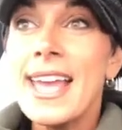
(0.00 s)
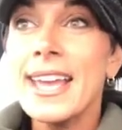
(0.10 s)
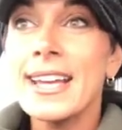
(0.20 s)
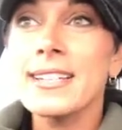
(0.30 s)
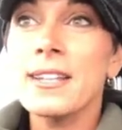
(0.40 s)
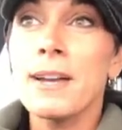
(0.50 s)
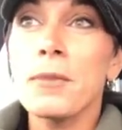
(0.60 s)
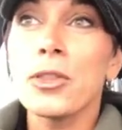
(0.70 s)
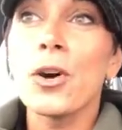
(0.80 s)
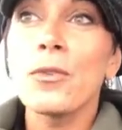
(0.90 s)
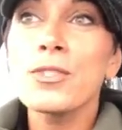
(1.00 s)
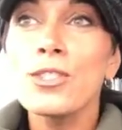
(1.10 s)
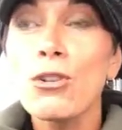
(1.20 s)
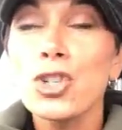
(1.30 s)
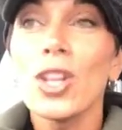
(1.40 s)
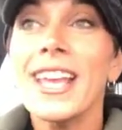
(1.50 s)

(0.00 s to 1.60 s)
and those social